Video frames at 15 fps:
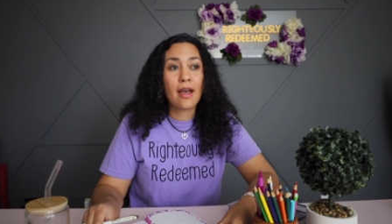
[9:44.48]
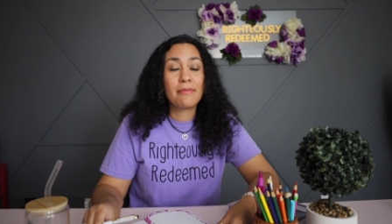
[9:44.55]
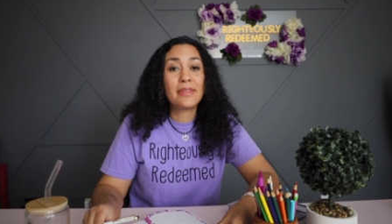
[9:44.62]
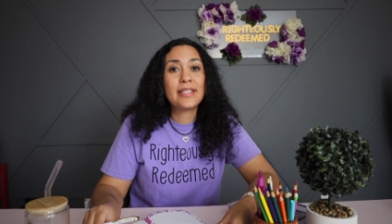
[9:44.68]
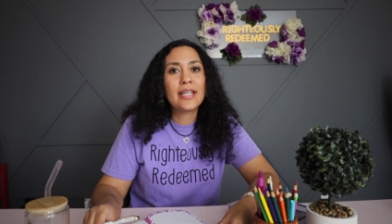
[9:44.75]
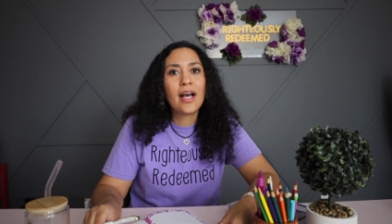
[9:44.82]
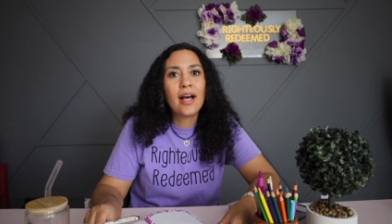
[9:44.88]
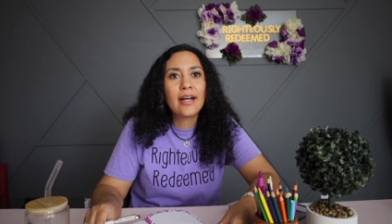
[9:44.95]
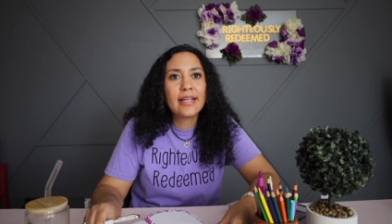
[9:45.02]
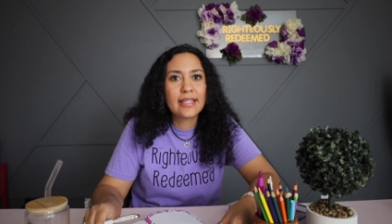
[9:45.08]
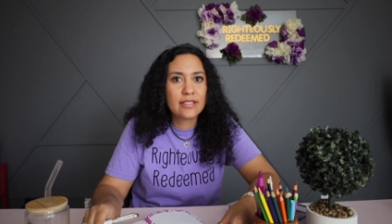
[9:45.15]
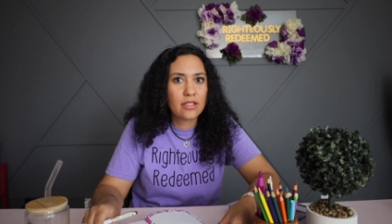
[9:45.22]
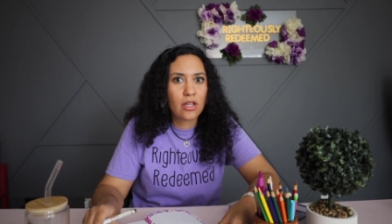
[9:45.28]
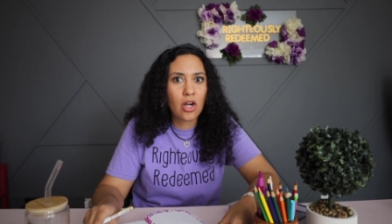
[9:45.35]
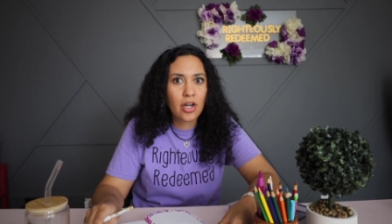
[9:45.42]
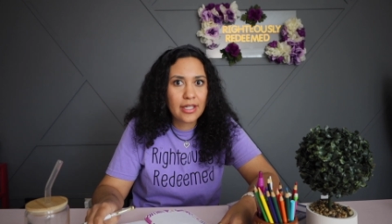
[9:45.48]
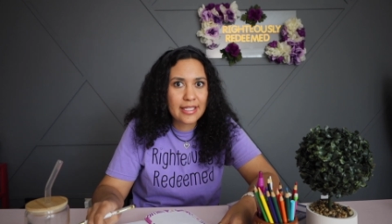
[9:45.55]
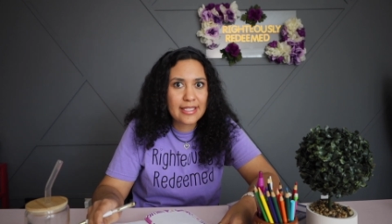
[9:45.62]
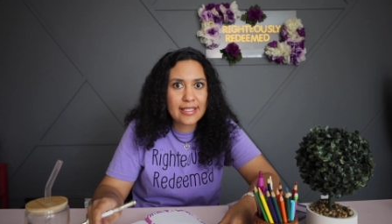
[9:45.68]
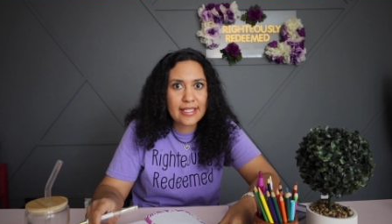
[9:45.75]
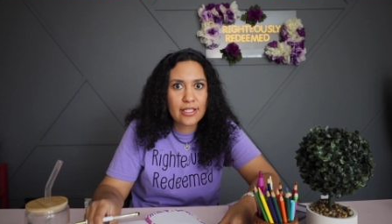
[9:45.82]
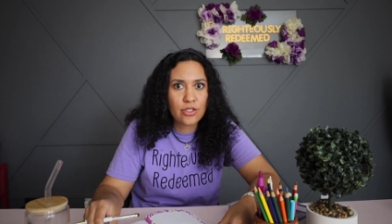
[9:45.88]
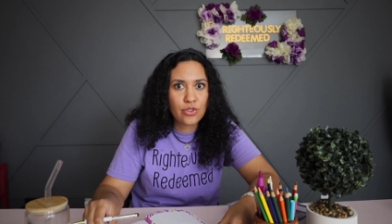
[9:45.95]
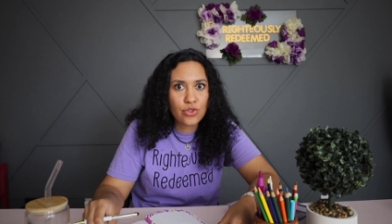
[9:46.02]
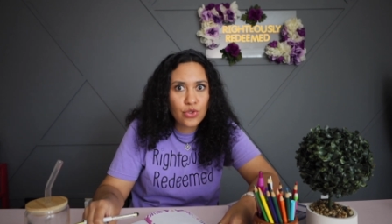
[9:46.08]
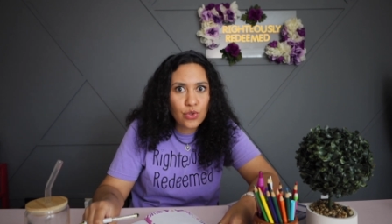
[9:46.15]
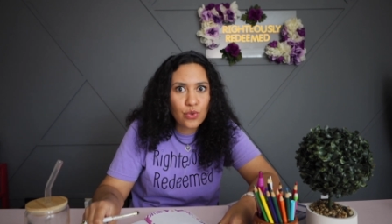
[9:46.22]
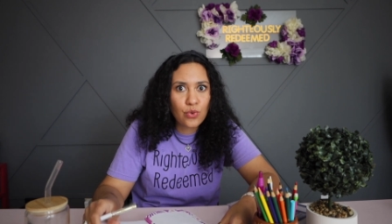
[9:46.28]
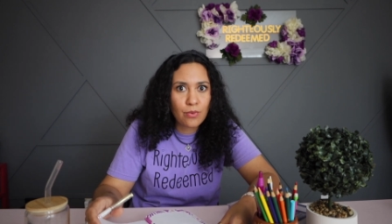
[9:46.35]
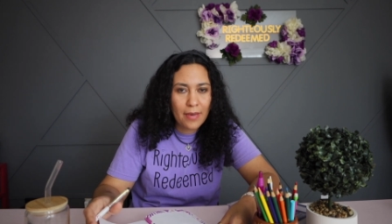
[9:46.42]
The tongue is the hardest thing
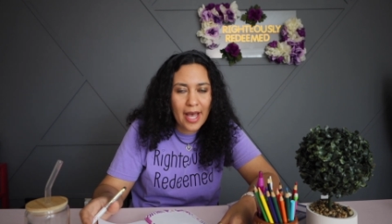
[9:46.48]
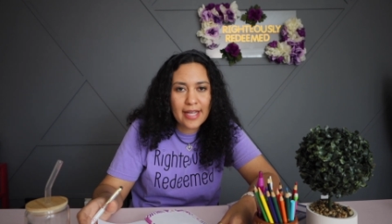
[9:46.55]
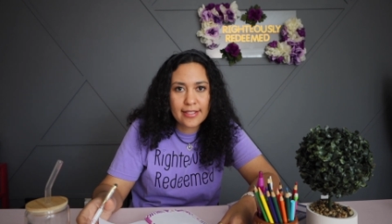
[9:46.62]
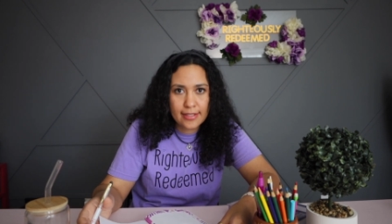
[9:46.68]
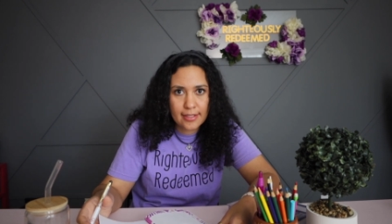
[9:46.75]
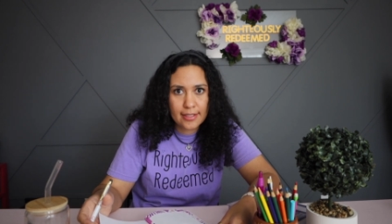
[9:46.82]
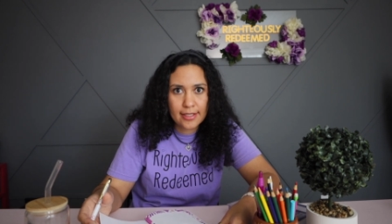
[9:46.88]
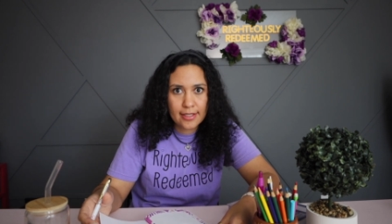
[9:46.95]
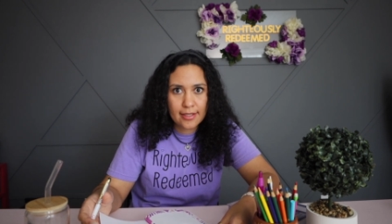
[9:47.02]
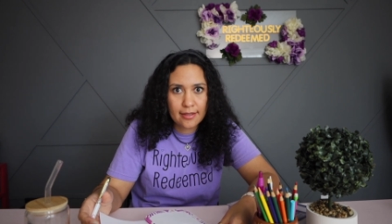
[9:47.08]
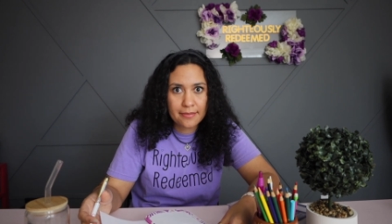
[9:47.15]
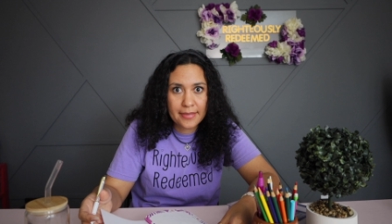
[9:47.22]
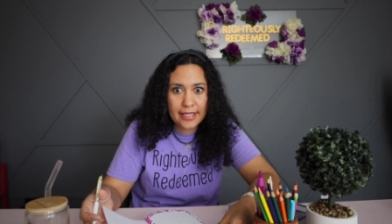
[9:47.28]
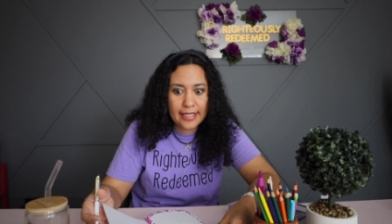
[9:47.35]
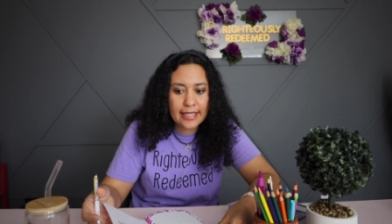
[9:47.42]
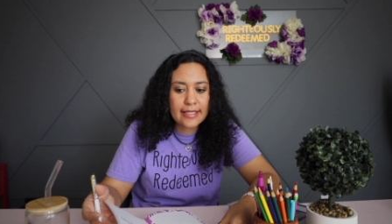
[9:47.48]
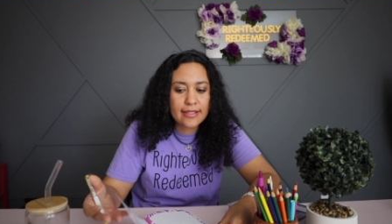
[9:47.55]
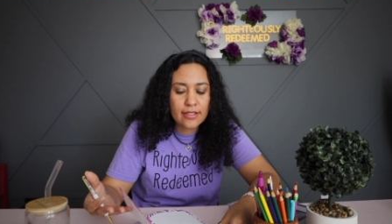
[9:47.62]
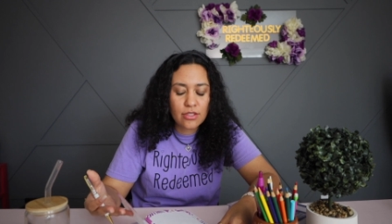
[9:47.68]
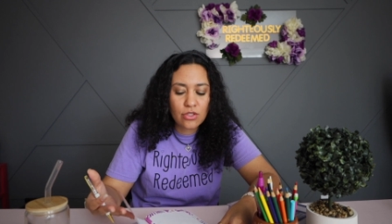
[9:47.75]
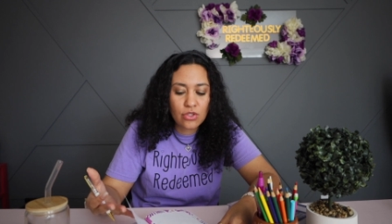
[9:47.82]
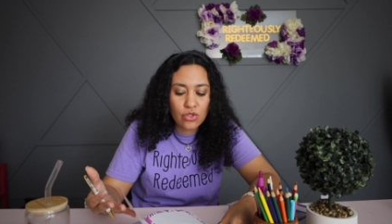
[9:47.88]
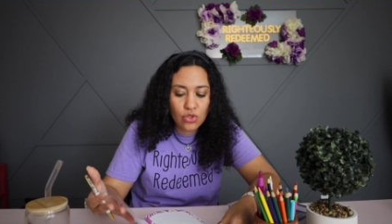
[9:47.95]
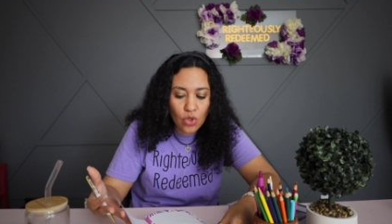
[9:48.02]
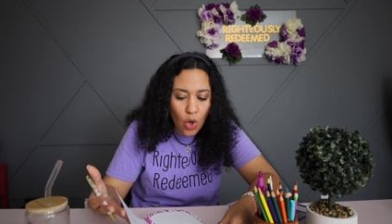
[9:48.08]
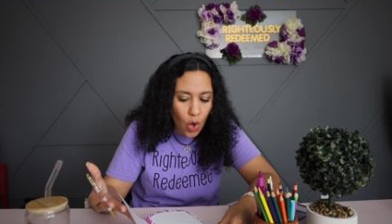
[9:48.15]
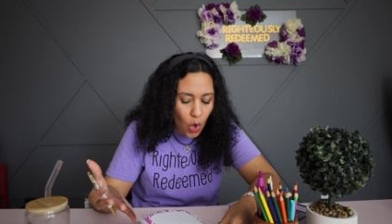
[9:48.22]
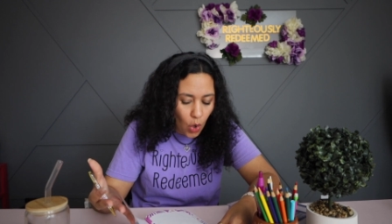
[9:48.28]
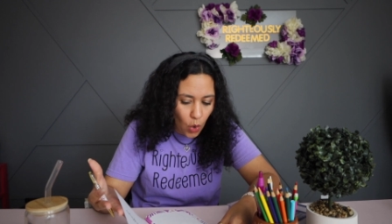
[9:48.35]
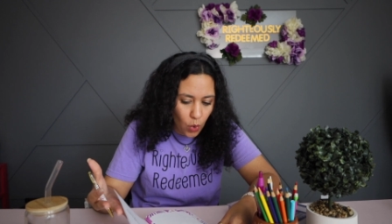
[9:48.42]
to master. I mean, it's
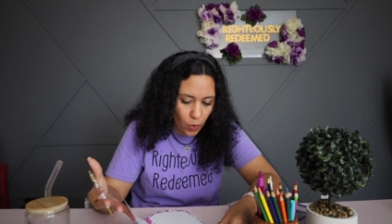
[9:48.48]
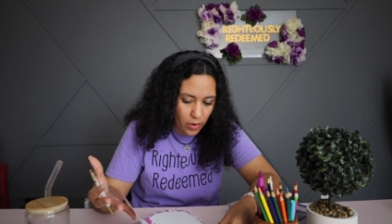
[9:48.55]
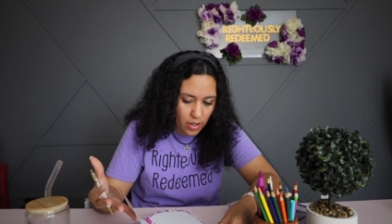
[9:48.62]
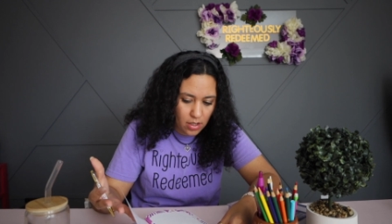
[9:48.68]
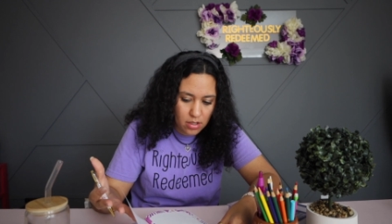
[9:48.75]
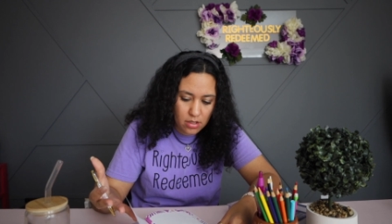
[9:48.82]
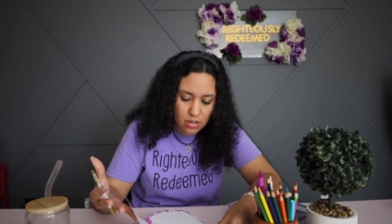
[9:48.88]
so